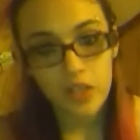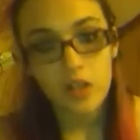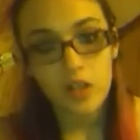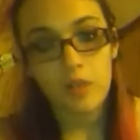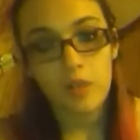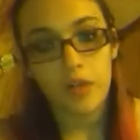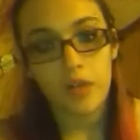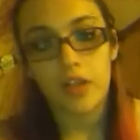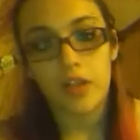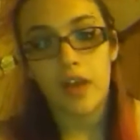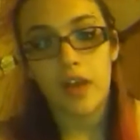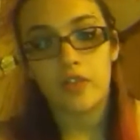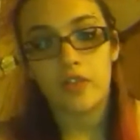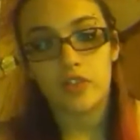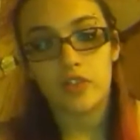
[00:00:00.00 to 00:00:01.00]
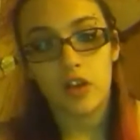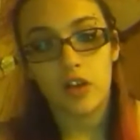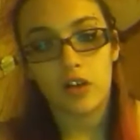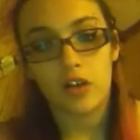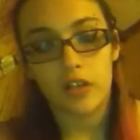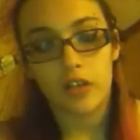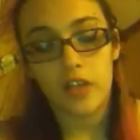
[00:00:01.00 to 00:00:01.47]
but that
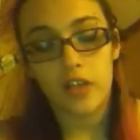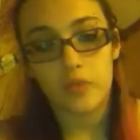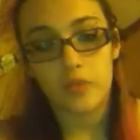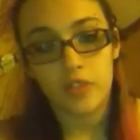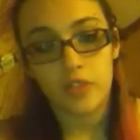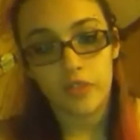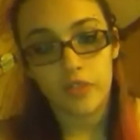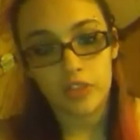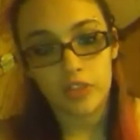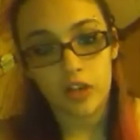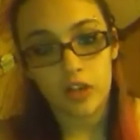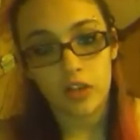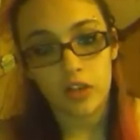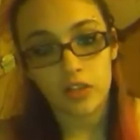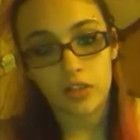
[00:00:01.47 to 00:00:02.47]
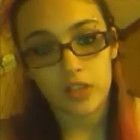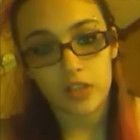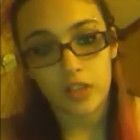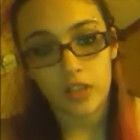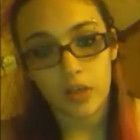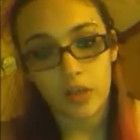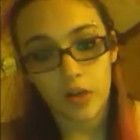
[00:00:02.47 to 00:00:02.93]
that specific song did
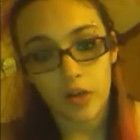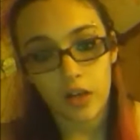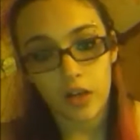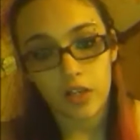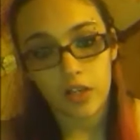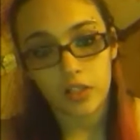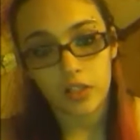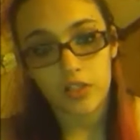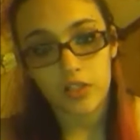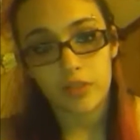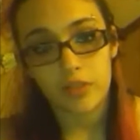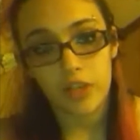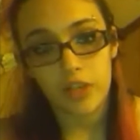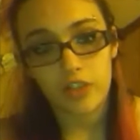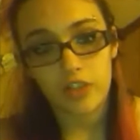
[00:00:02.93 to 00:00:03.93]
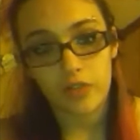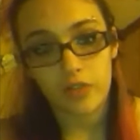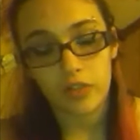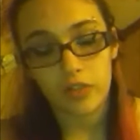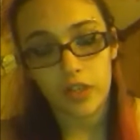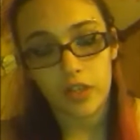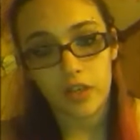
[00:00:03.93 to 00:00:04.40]
come on, at least in my shuffle,
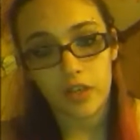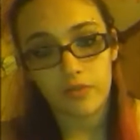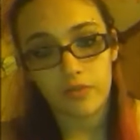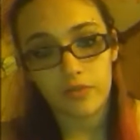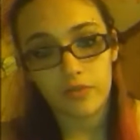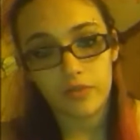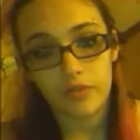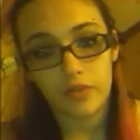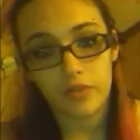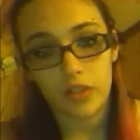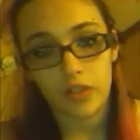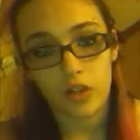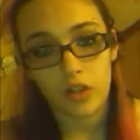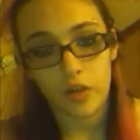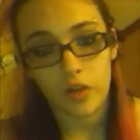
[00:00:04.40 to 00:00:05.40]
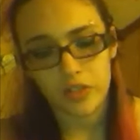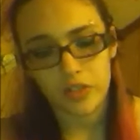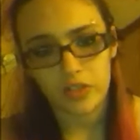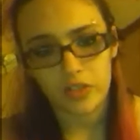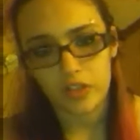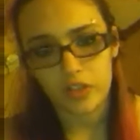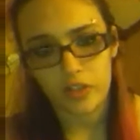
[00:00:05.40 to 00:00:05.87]
if, I wasn't
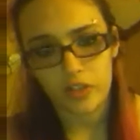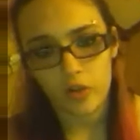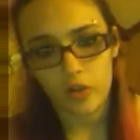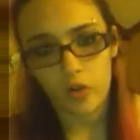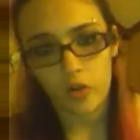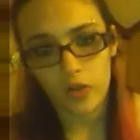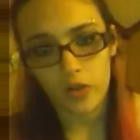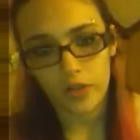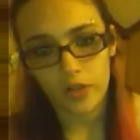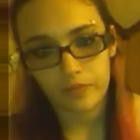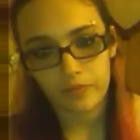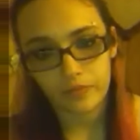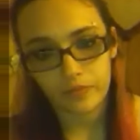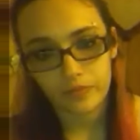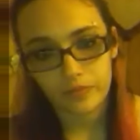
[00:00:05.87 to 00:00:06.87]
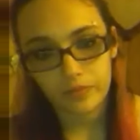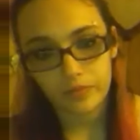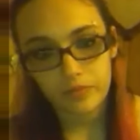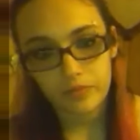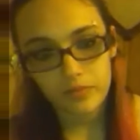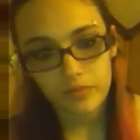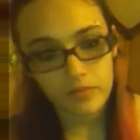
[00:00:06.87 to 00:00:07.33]
listening to the whole thing.
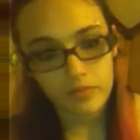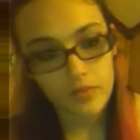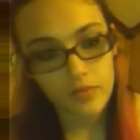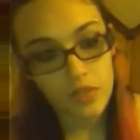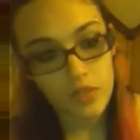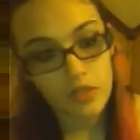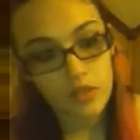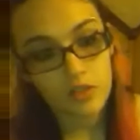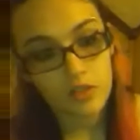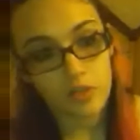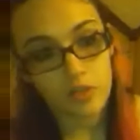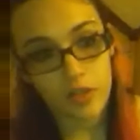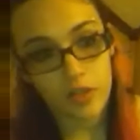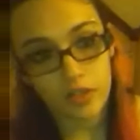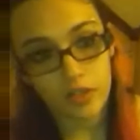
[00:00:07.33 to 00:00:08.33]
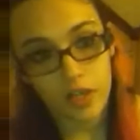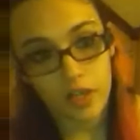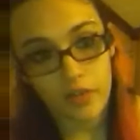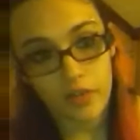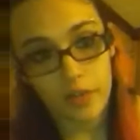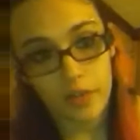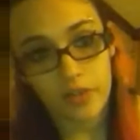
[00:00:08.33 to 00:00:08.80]
Just wanted to clarify,
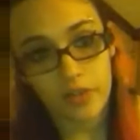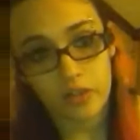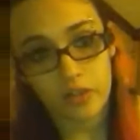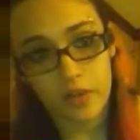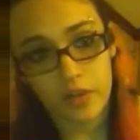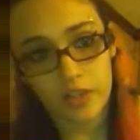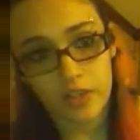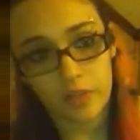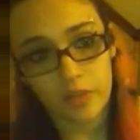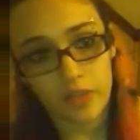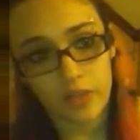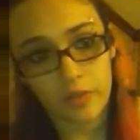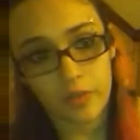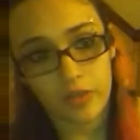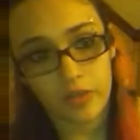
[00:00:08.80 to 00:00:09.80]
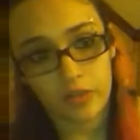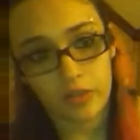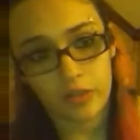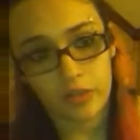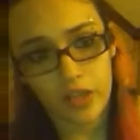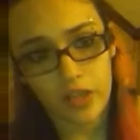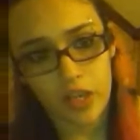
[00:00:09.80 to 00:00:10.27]
because otherwise that would be hypocritical and
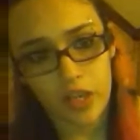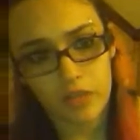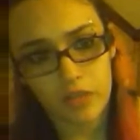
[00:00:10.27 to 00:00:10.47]
gay.